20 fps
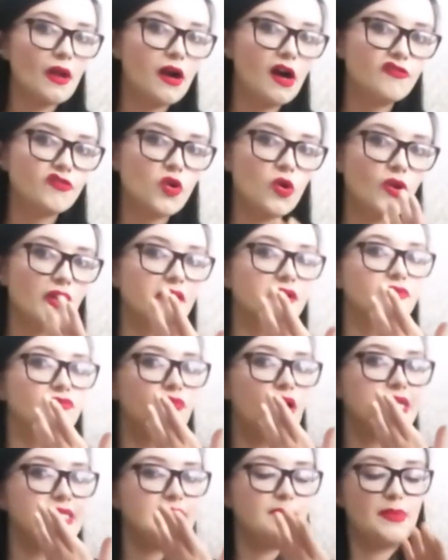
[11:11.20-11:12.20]
I've got like a
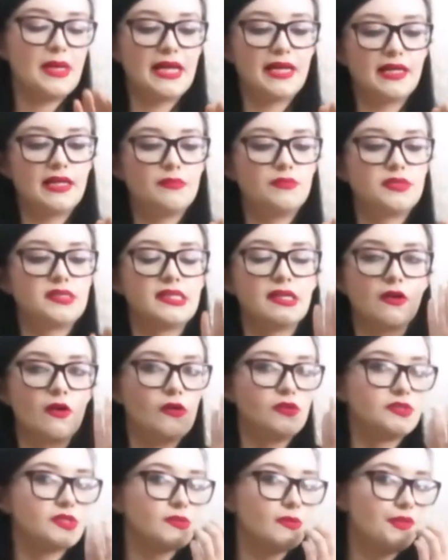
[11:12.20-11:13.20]
reddy pink lipstick
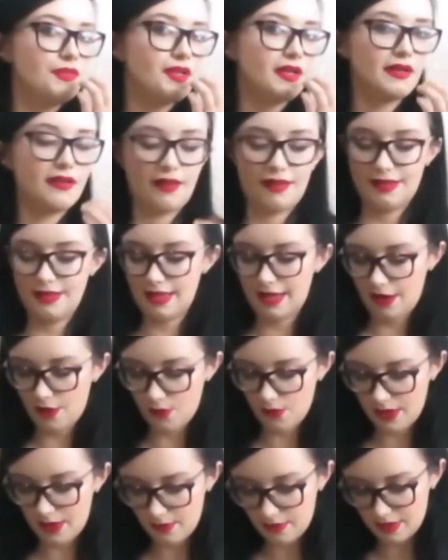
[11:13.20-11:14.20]
on, so I think I can get
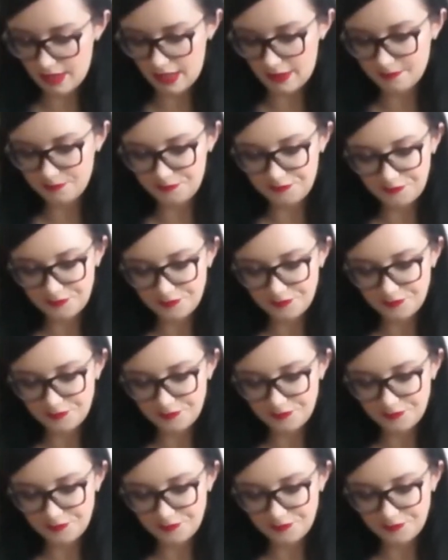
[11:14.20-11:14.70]
away with it.